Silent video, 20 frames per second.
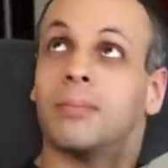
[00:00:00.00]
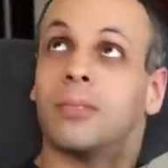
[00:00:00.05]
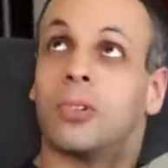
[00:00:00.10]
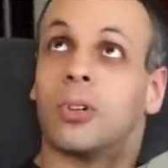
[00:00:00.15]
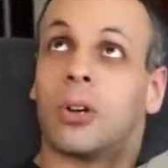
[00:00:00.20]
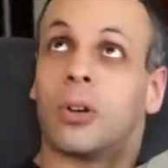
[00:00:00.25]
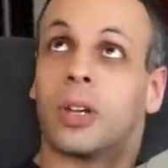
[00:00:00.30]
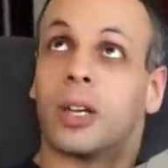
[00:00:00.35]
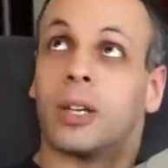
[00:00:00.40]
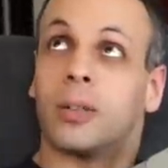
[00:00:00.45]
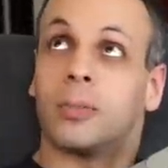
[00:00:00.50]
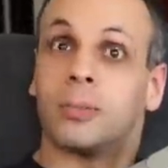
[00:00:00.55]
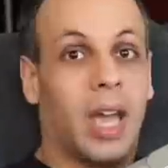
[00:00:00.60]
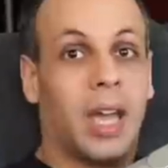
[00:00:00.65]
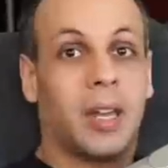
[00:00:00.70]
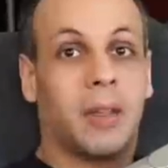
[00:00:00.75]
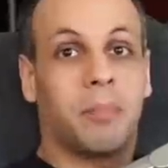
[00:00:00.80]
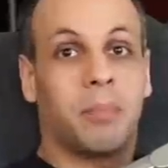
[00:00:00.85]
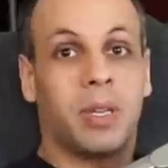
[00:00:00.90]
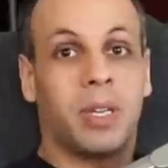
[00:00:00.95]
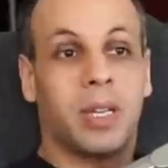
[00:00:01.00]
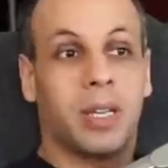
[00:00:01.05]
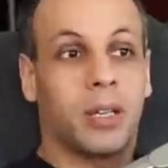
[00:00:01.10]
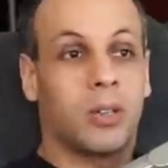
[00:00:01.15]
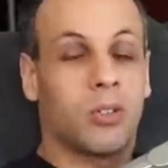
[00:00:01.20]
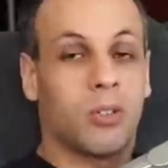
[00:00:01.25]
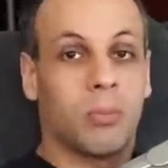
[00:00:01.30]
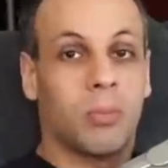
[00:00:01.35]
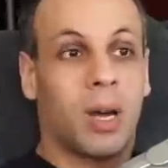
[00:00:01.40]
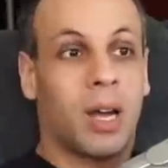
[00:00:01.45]
Oreo, and it being
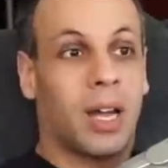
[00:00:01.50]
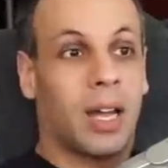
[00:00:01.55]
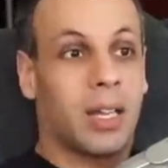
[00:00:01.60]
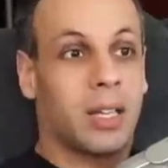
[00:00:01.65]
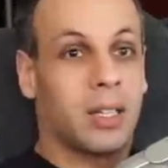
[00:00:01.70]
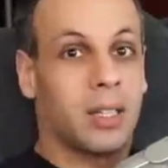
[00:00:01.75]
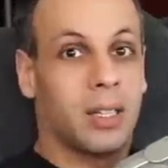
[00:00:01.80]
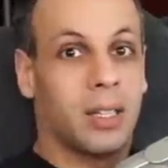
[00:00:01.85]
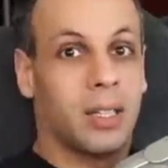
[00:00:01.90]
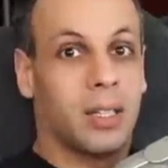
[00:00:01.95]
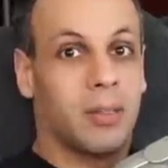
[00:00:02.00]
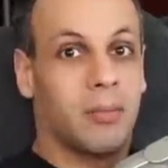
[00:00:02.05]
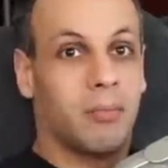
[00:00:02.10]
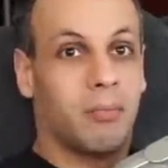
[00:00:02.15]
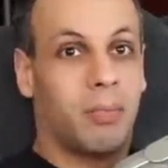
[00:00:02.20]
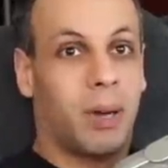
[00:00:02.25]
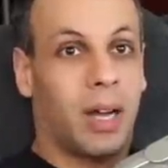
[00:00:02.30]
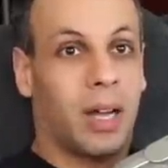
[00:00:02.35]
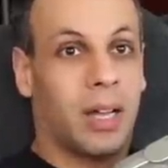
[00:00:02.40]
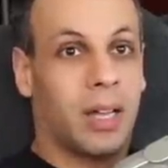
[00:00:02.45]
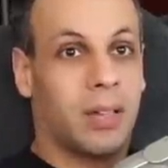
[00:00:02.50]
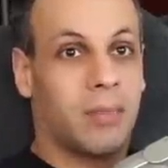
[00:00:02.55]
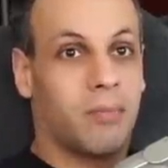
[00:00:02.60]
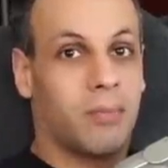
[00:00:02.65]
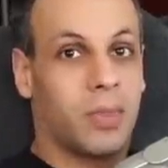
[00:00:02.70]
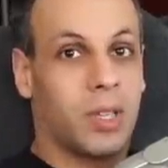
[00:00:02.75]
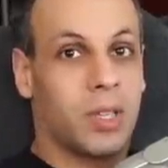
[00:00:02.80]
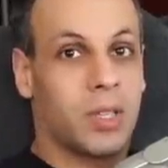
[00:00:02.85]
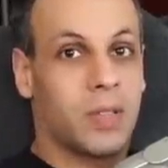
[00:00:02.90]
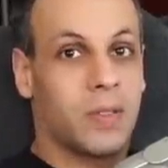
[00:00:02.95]
undermined by
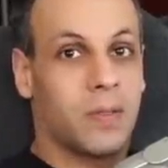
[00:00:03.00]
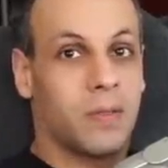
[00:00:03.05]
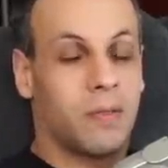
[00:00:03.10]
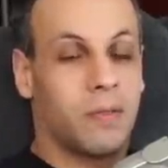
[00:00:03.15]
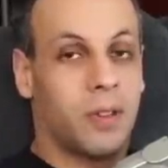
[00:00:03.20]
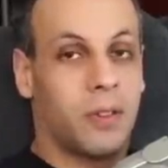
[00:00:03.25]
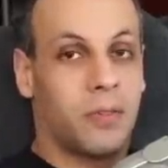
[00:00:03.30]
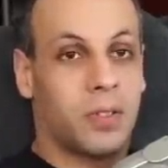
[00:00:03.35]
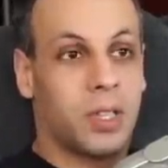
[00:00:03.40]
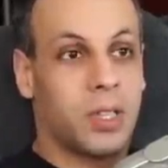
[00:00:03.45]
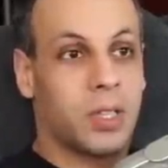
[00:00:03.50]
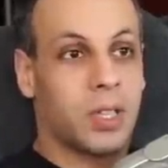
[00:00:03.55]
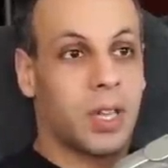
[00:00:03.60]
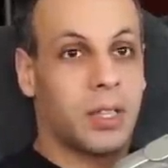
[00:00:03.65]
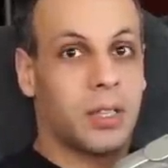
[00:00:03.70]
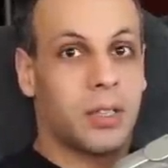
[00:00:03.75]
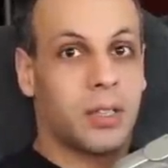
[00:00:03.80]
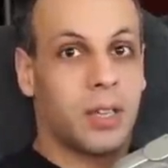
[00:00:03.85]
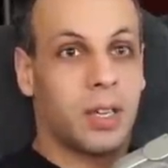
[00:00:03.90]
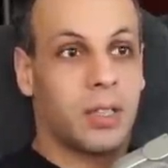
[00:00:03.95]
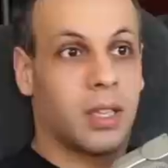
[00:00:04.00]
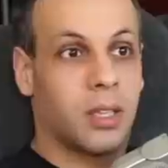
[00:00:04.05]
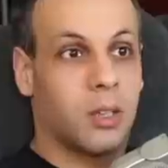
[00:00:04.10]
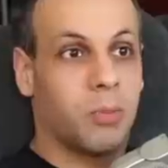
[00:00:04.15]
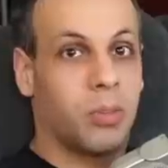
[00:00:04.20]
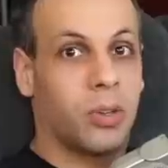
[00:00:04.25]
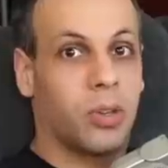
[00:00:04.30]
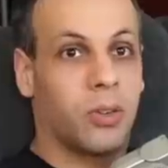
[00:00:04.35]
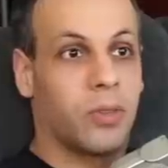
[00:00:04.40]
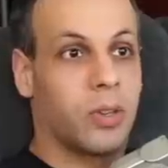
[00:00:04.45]
this 50 cent thing that you
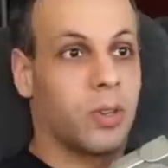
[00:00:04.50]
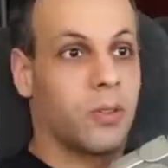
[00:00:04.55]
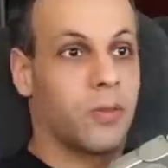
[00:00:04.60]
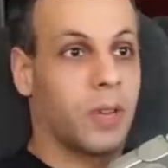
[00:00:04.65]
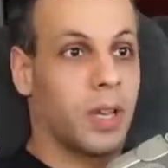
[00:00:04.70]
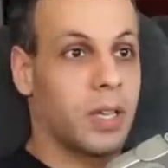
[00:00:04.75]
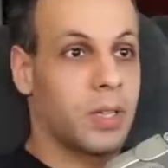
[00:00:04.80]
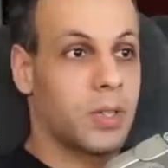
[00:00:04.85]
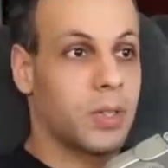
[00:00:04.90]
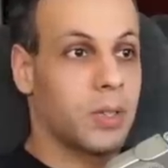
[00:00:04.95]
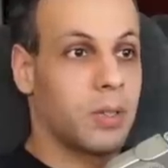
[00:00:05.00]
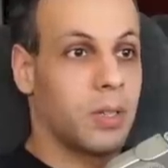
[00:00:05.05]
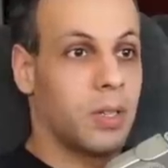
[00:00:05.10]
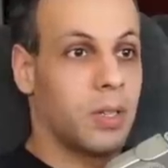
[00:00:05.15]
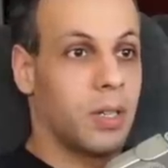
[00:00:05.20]
put over your face.